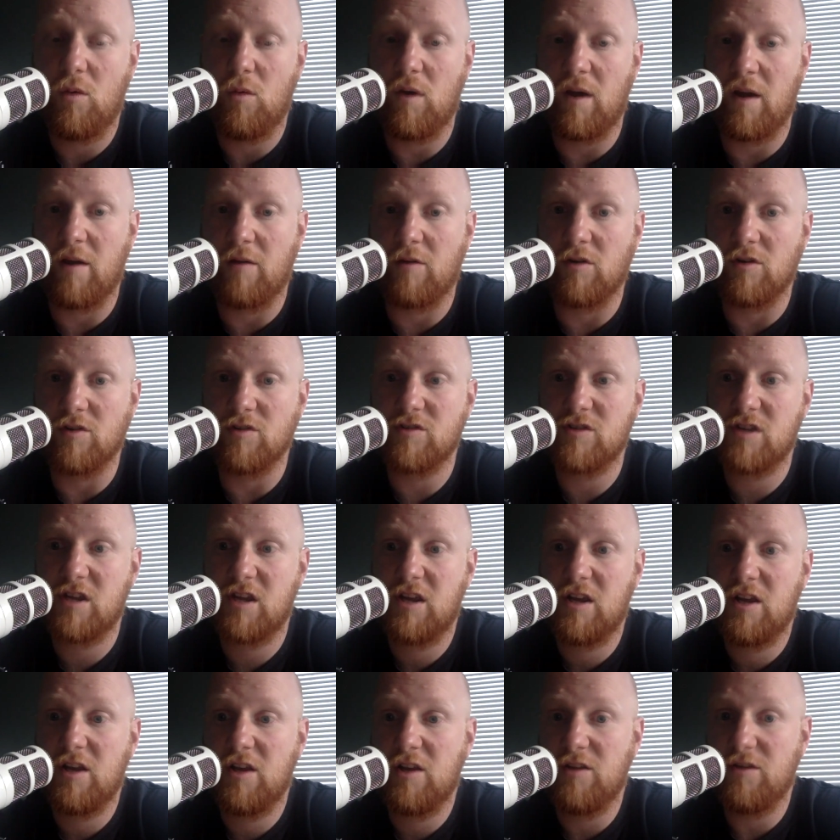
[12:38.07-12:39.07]
Whereas
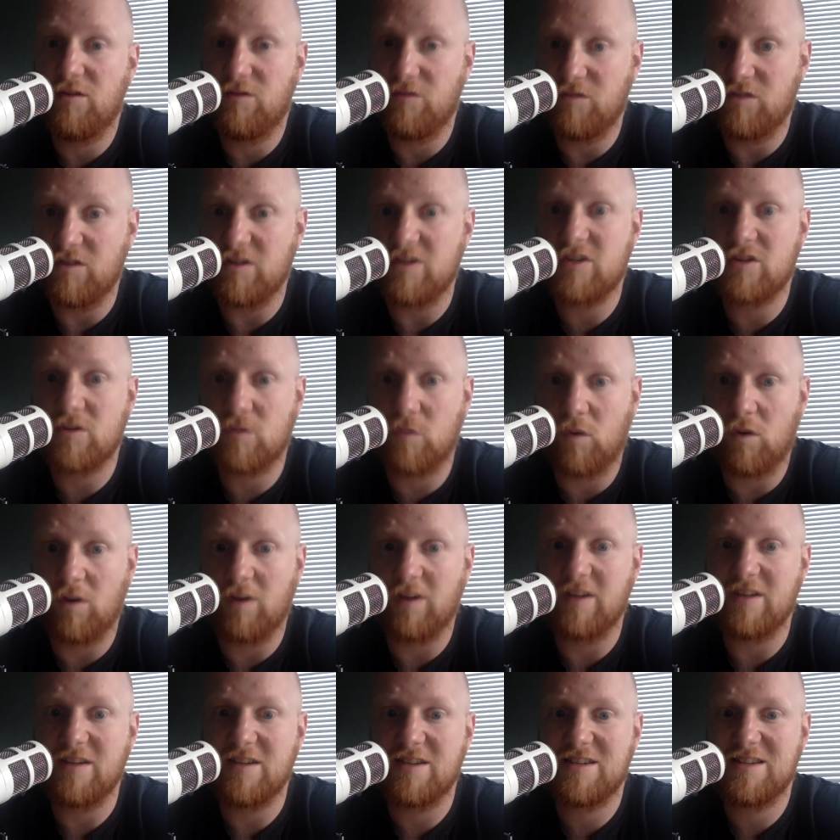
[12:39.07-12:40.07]
this
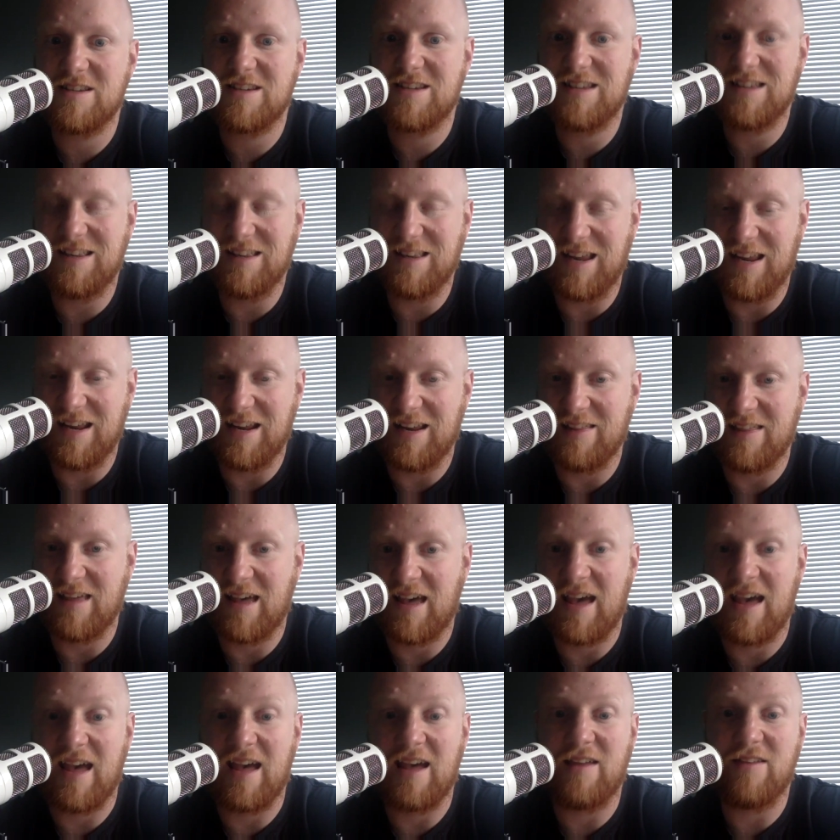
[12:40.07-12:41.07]
squad is nearly
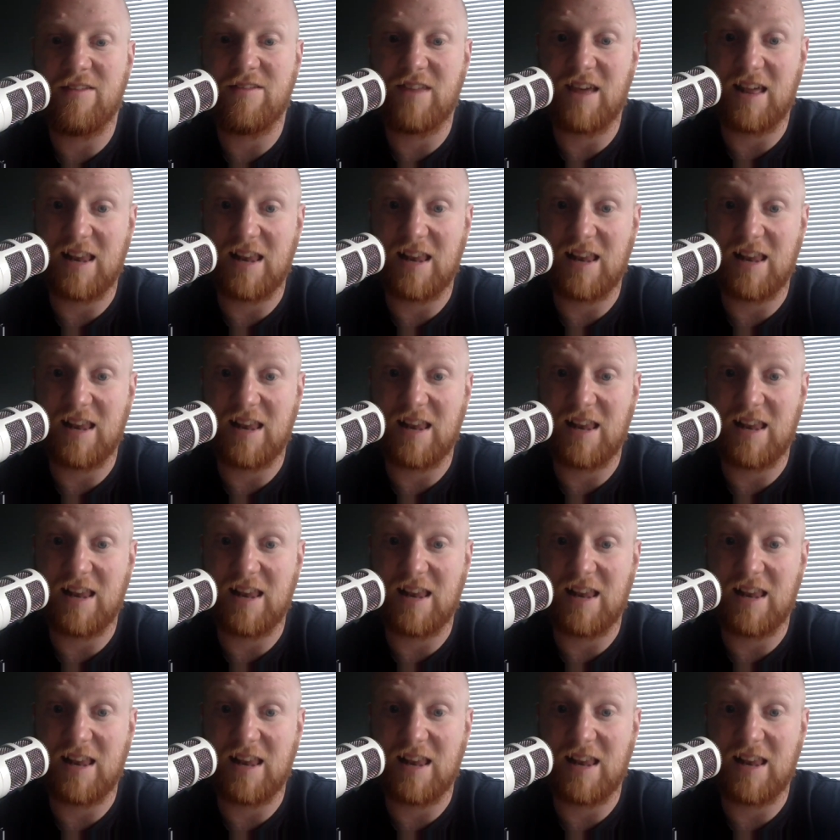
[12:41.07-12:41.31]
there.